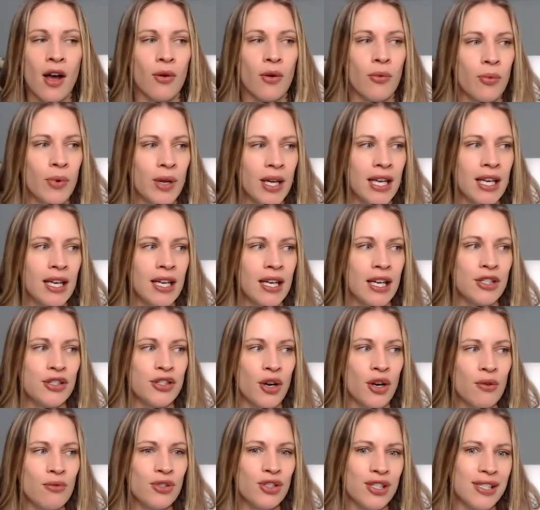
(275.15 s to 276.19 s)
We
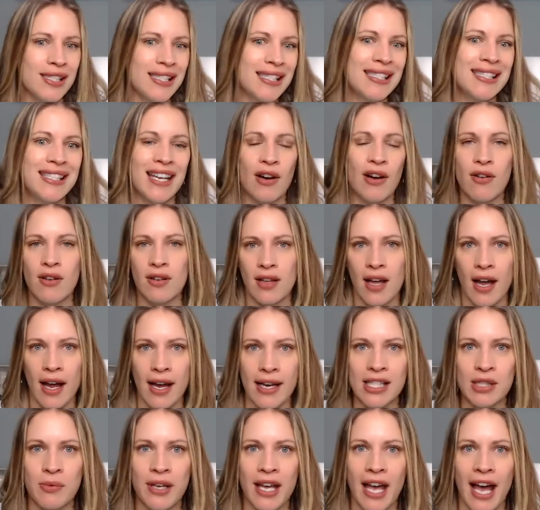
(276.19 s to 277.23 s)
don't just
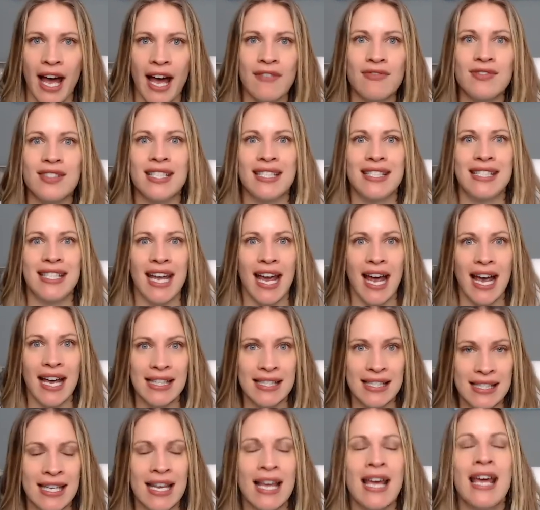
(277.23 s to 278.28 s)
sterilize. We have to
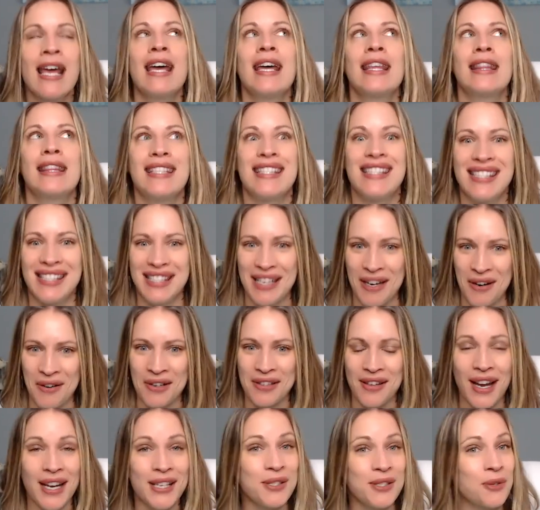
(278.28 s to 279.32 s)
test the
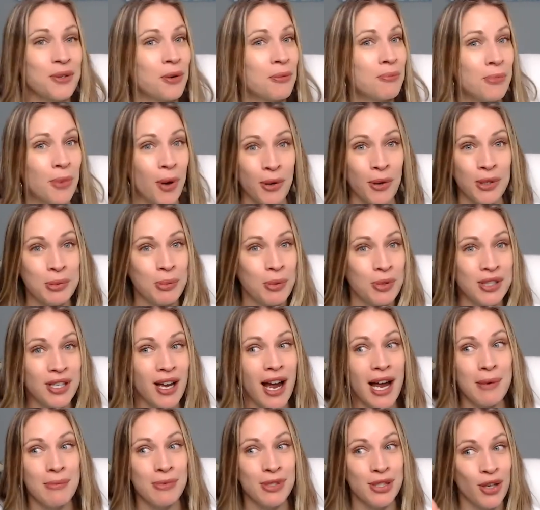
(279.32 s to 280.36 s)
sterilizer multiple
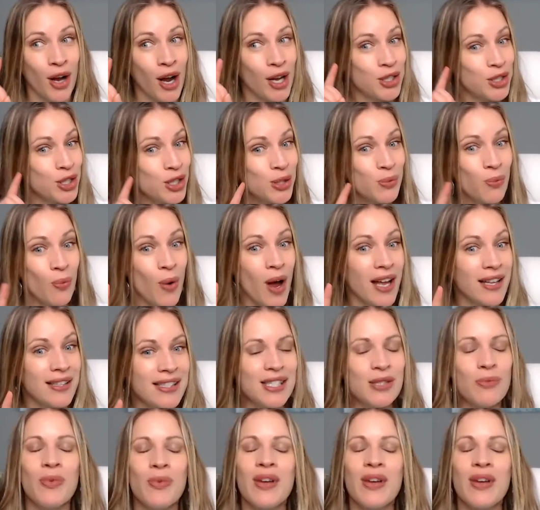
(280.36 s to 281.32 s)
times, not just once.